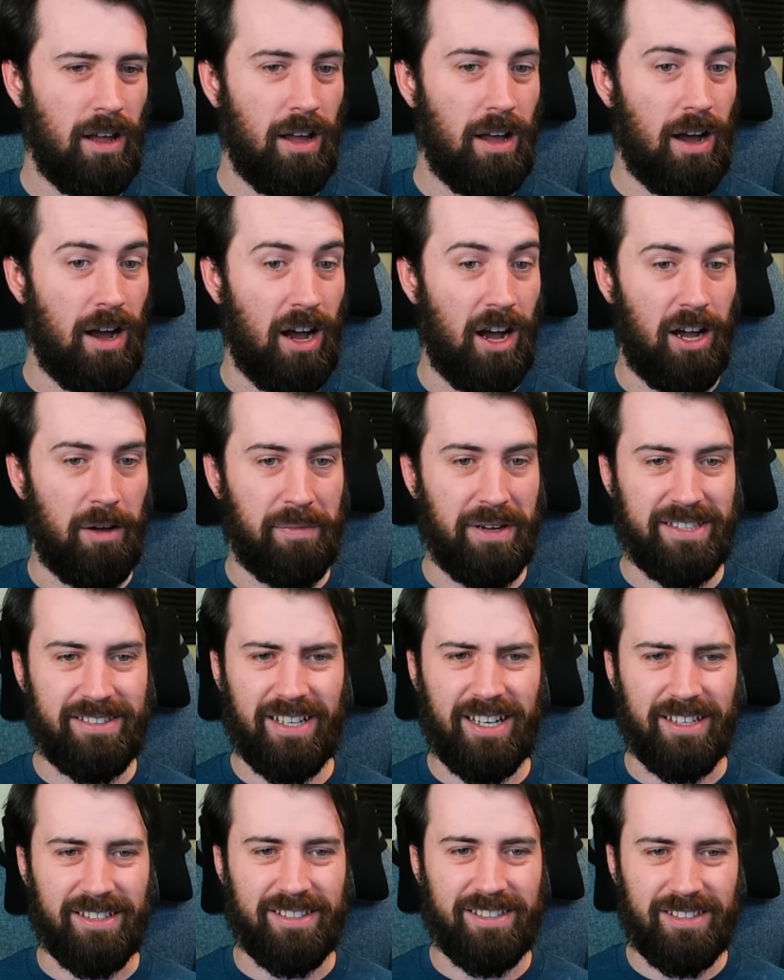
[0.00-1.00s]
It's
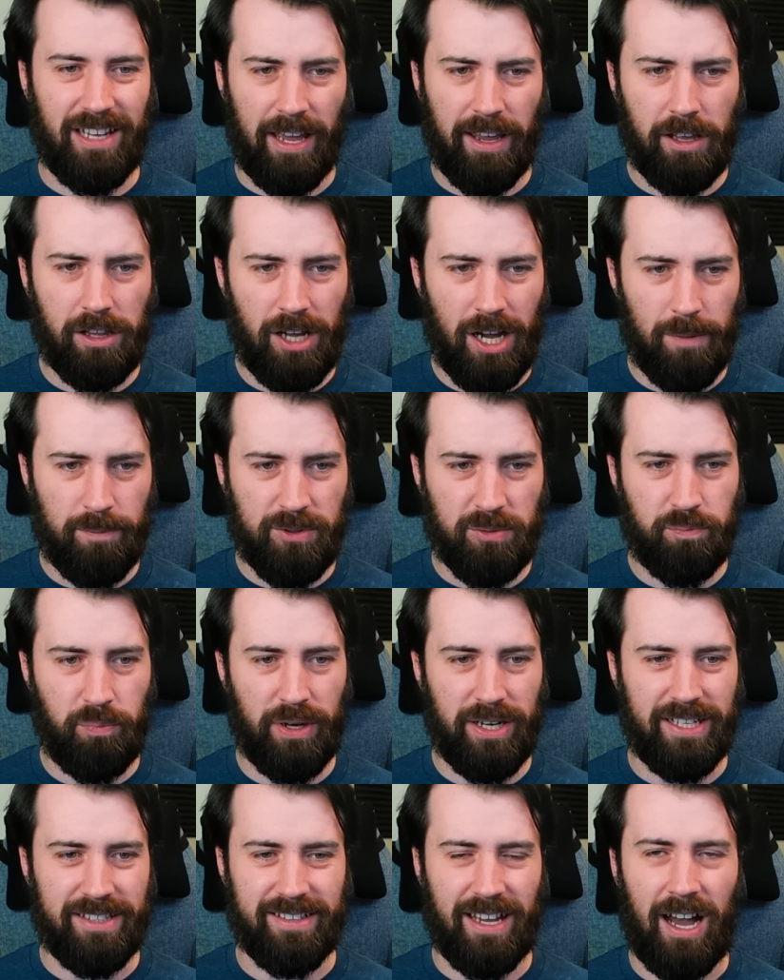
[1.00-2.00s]
like a Cyclops,
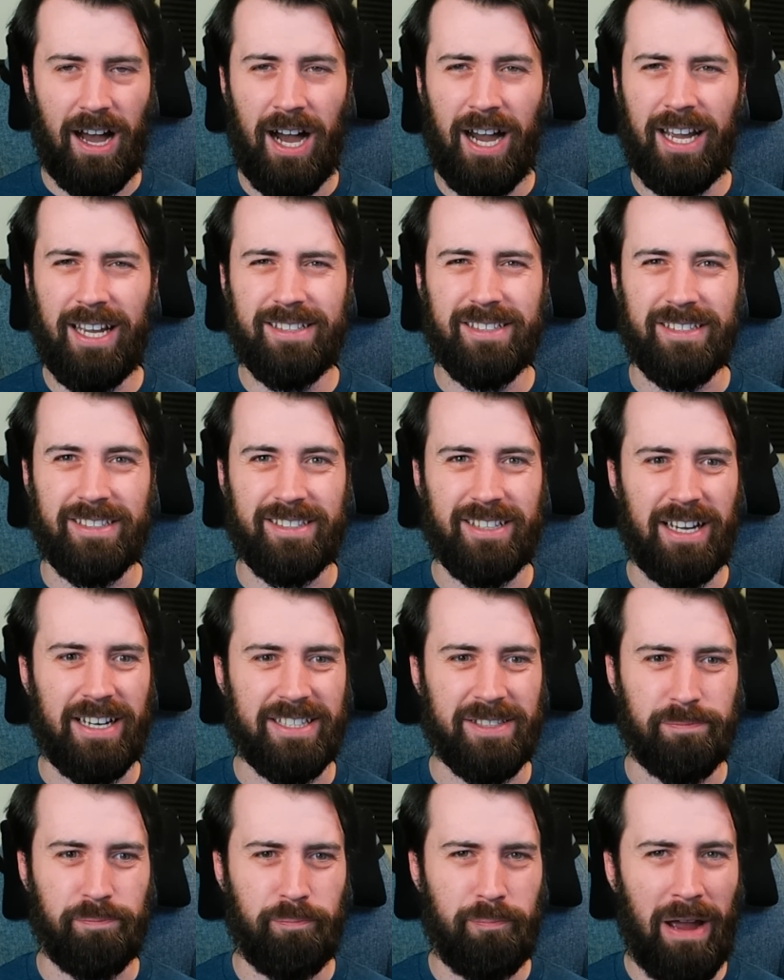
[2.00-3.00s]
but its eye is inside
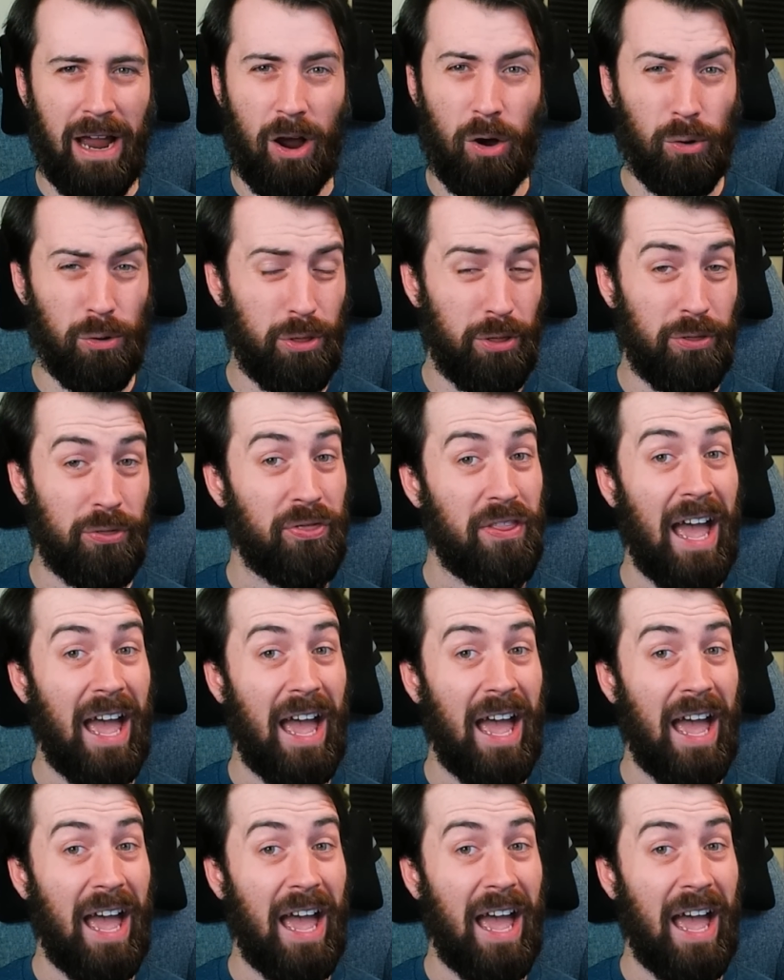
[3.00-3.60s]
its mouth.